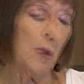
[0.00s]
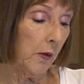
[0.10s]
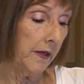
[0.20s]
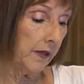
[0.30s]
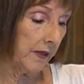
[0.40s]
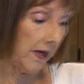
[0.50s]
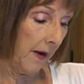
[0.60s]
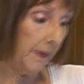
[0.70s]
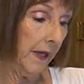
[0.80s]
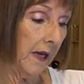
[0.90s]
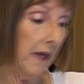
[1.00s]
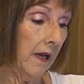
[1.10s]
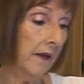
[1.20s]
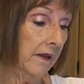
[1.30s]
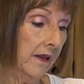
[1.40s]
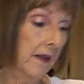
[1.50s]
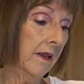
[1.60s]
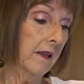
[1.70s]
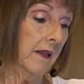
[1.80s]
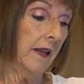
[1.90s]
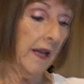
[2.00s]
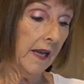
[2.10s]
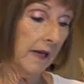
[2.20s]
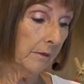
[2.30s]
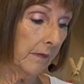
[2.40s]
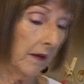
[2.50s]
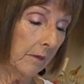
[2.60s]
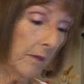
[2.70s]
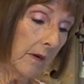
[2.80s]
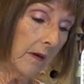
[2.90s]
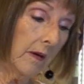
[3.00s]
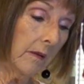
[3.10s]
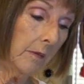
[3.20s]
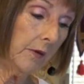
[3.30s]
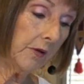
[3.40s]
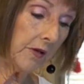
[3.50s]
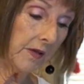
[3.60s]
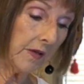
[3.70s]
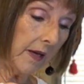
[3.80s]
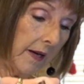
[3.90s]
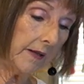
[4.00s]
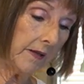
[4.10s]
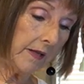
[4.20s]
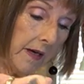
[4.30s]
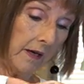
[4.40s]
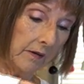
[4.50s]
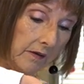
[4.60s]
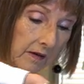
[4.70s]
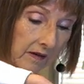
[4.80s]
going to stop it again and push the sides down.